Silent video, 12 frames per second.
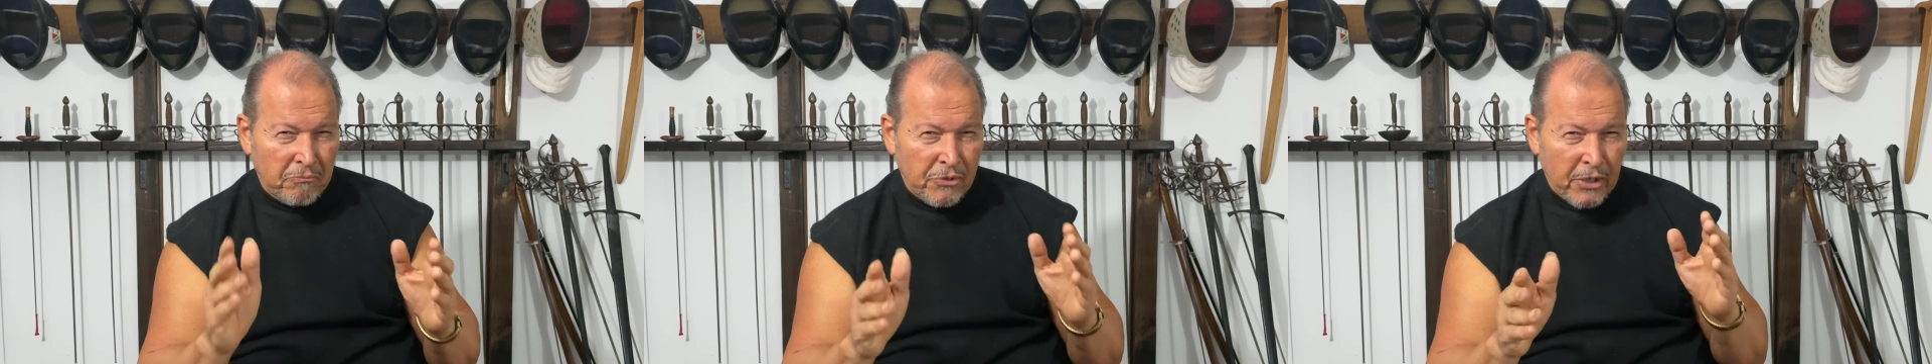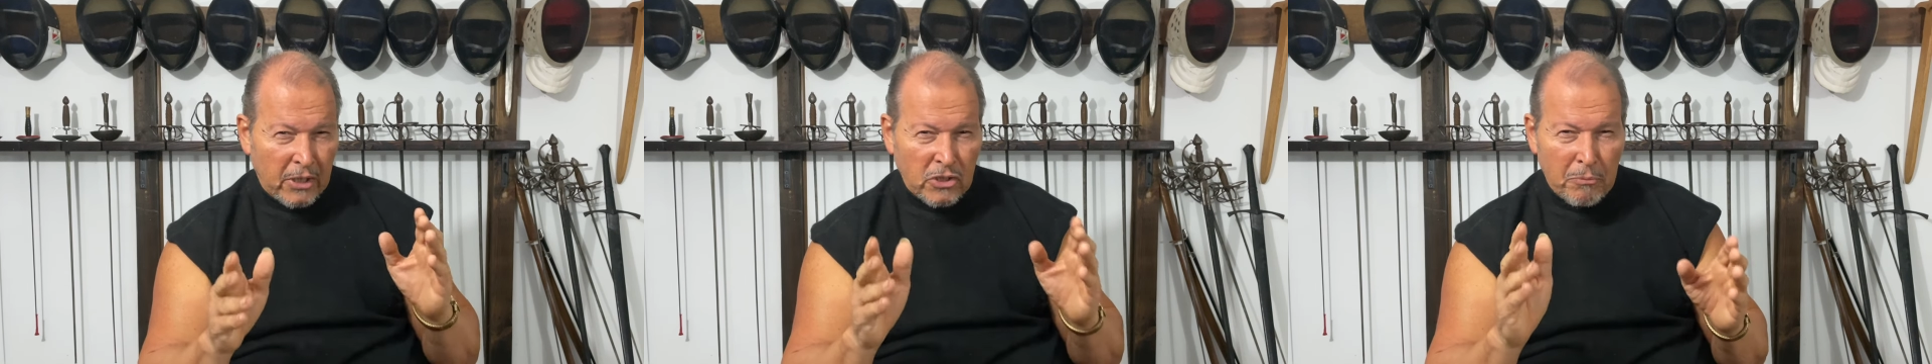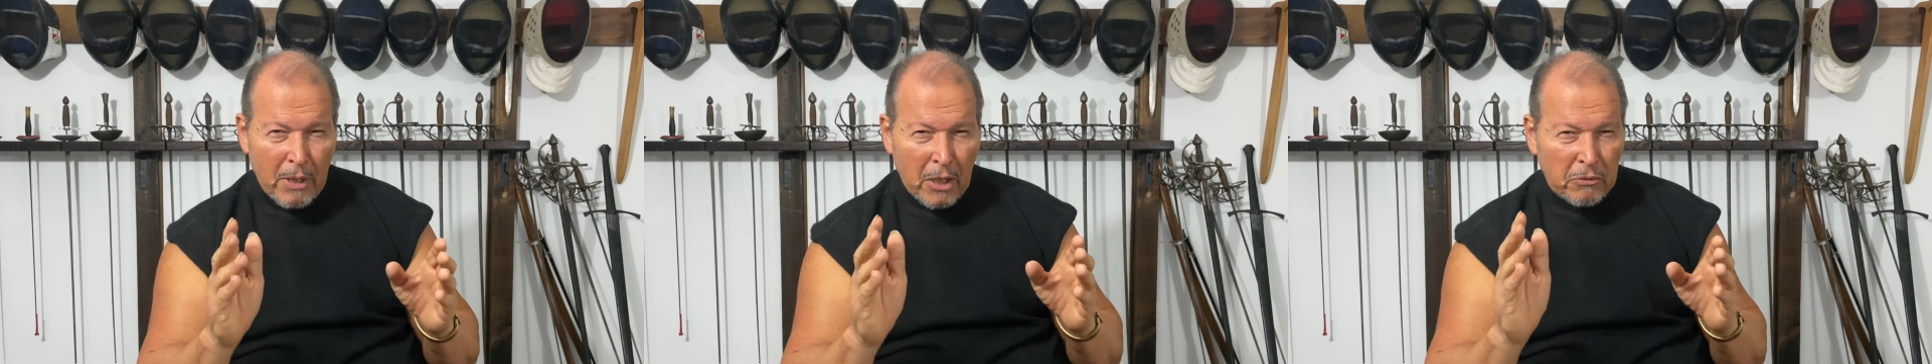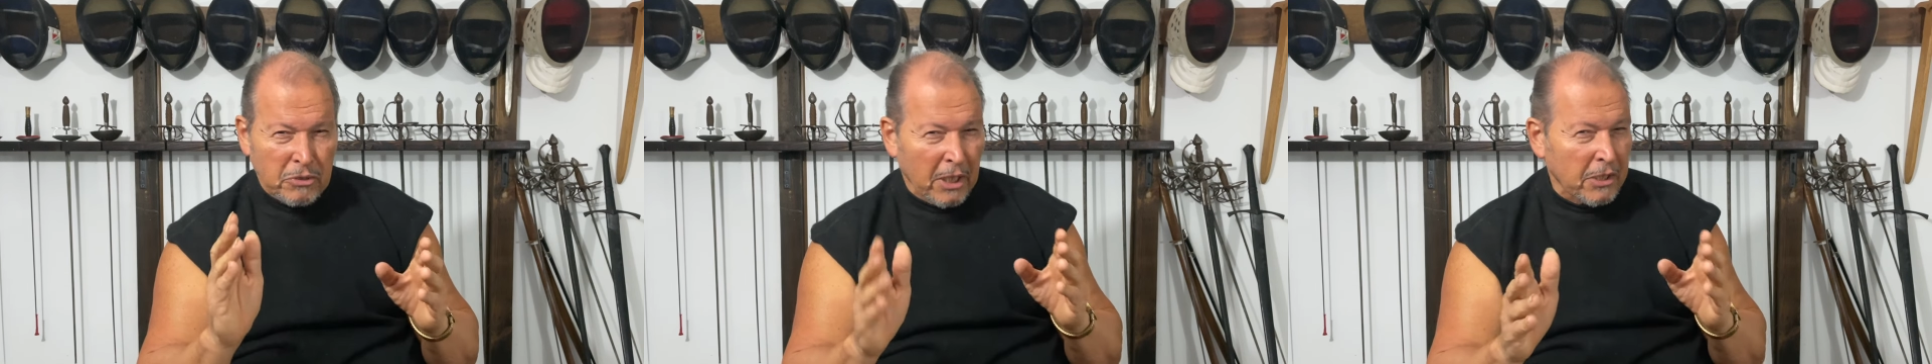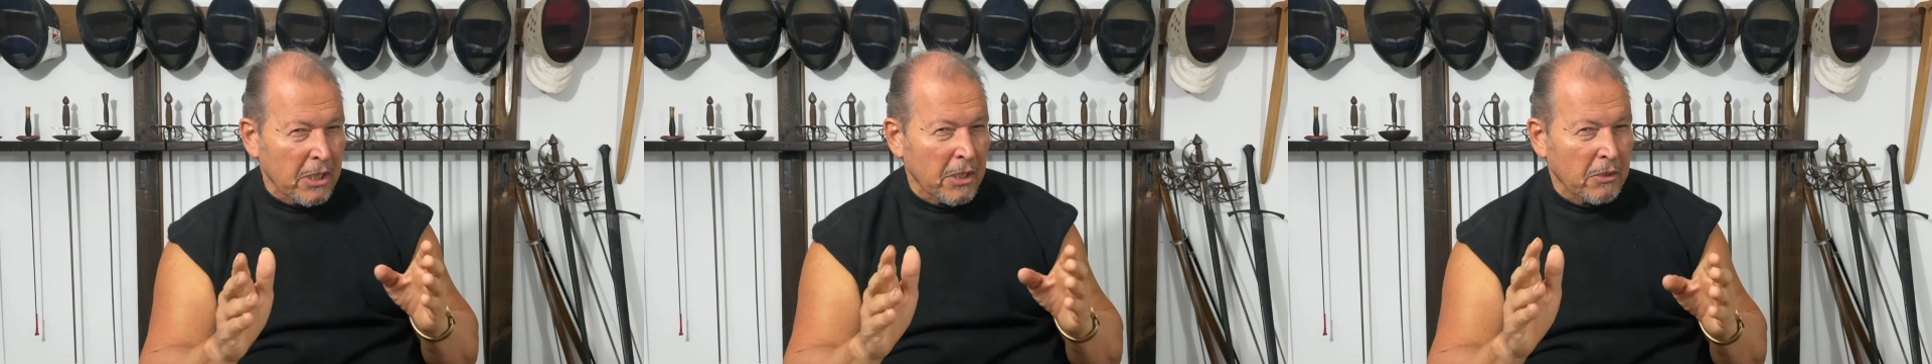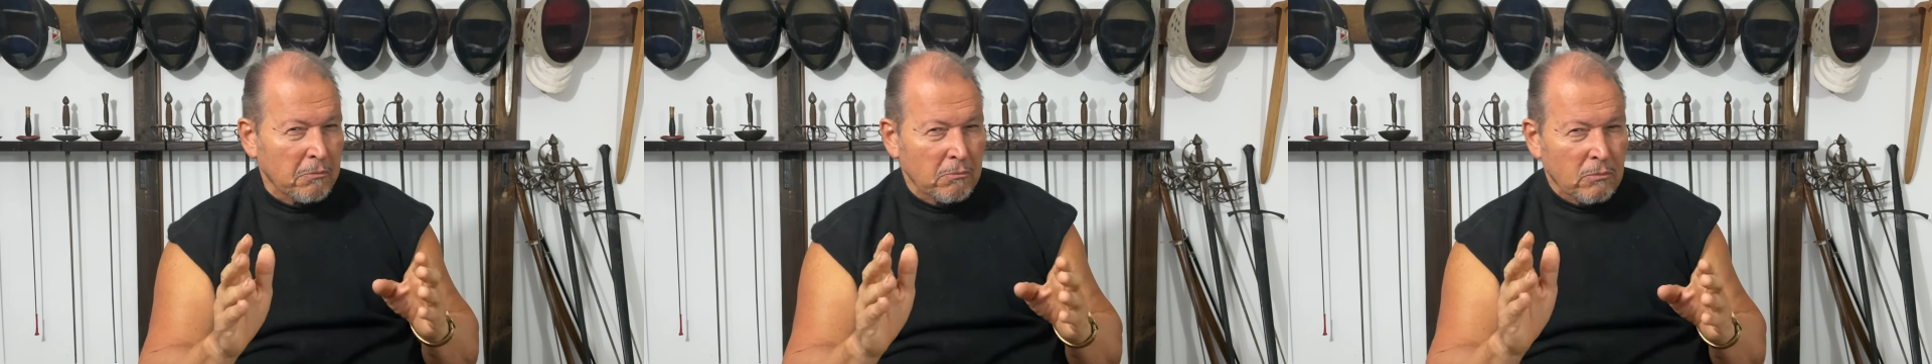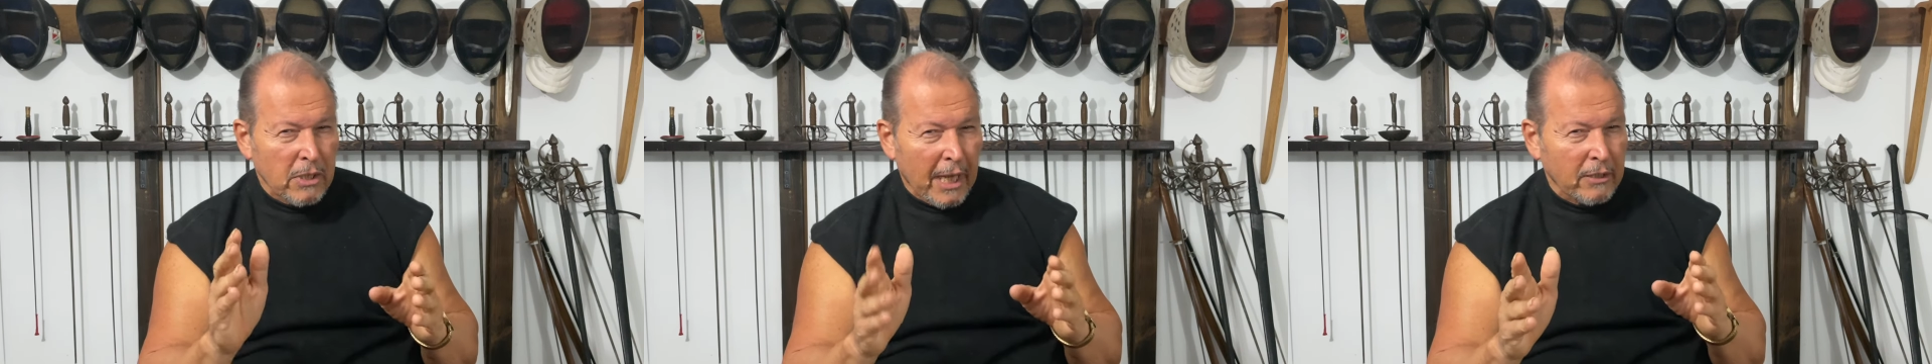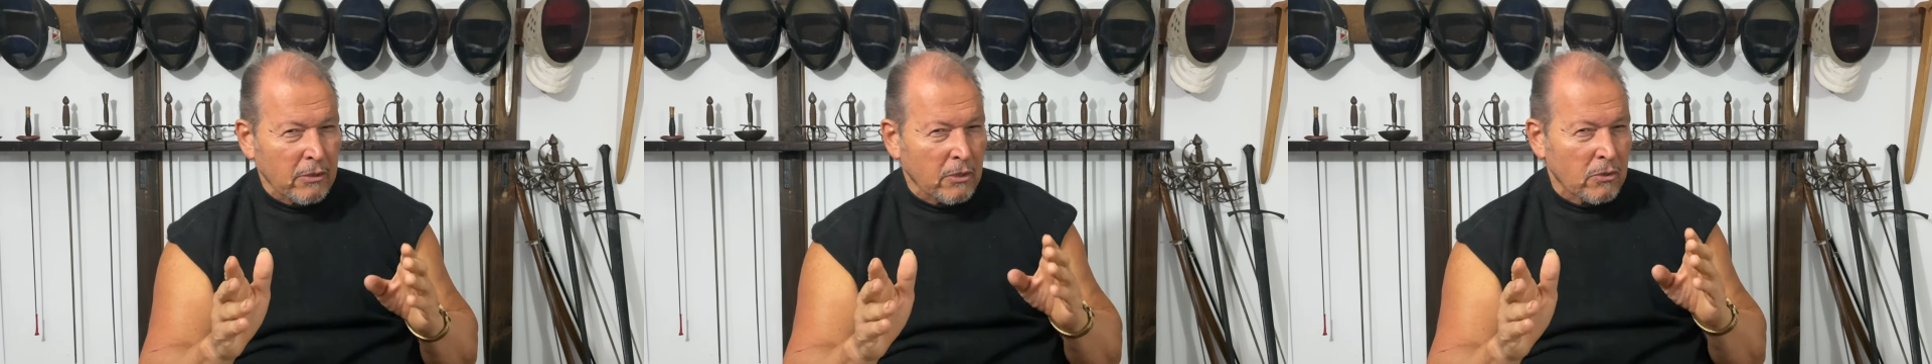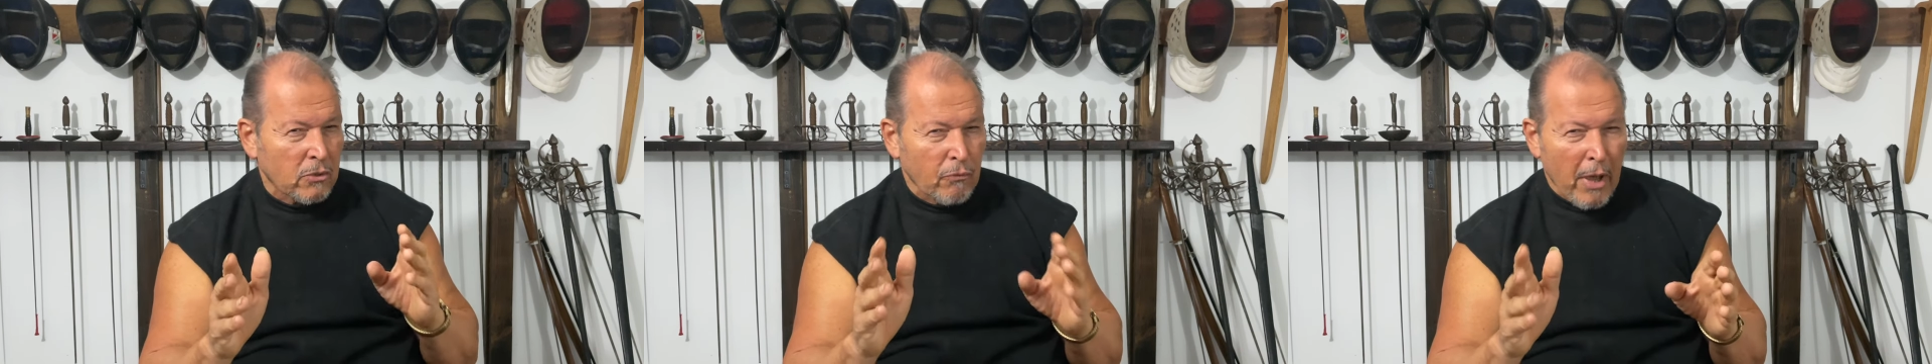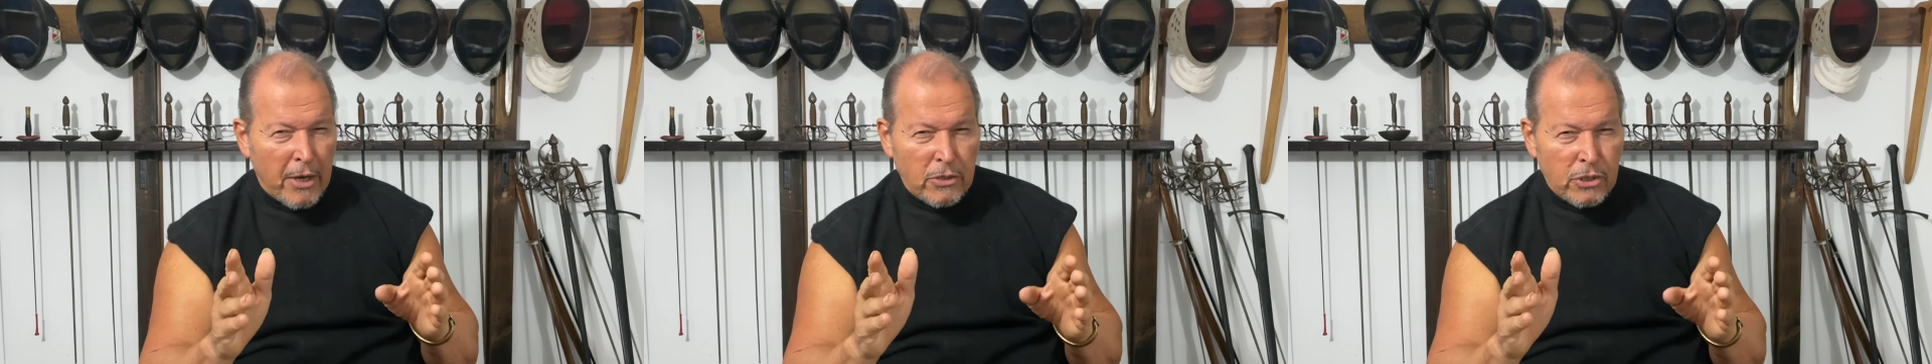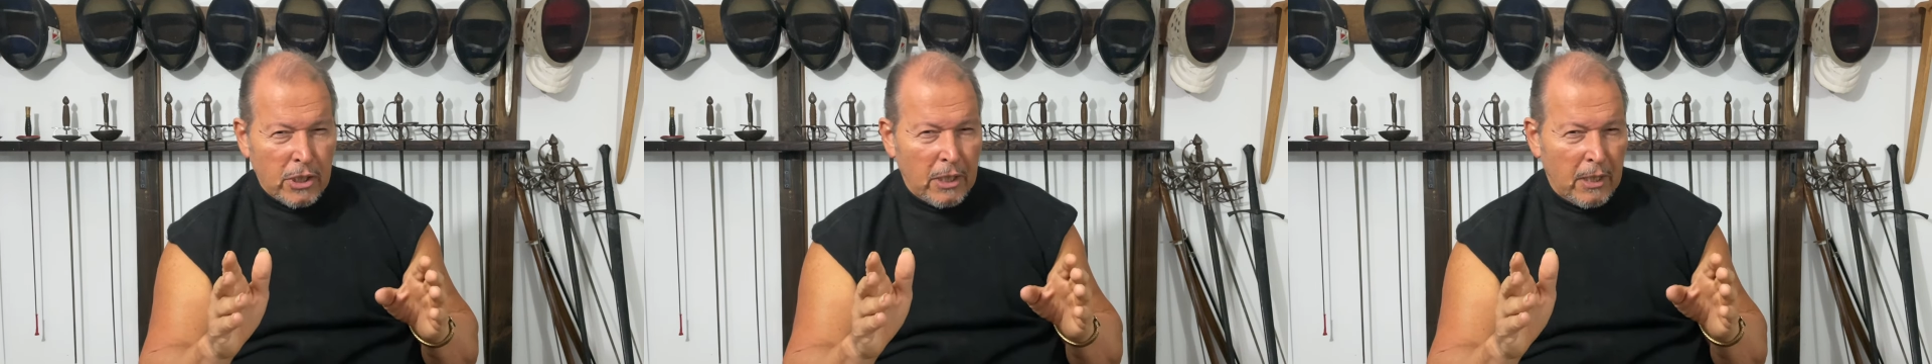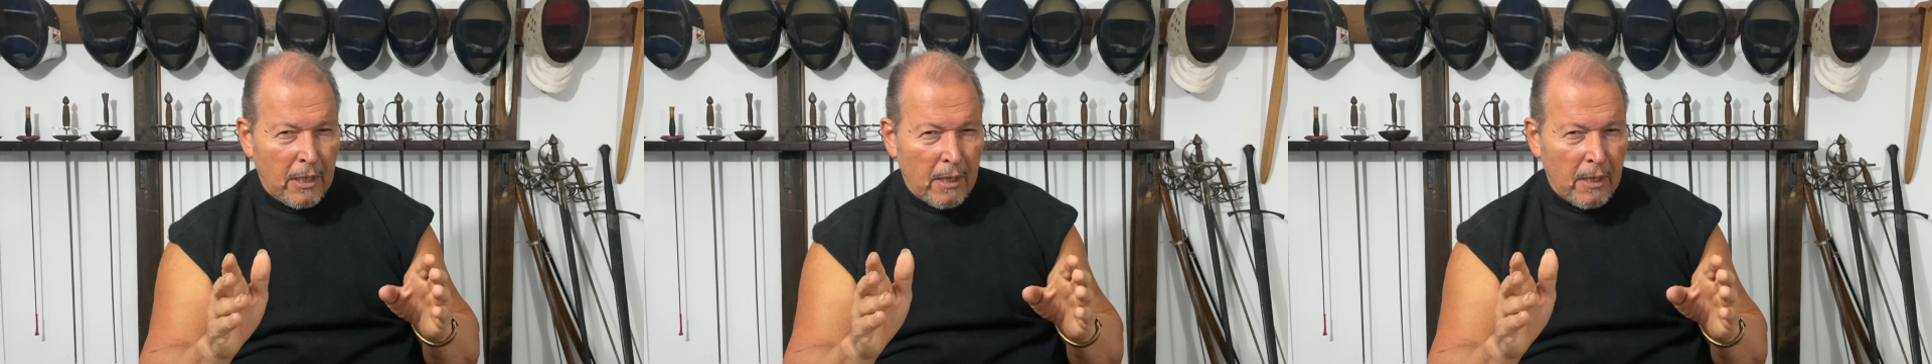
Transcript: things about technique, tactics, strategy.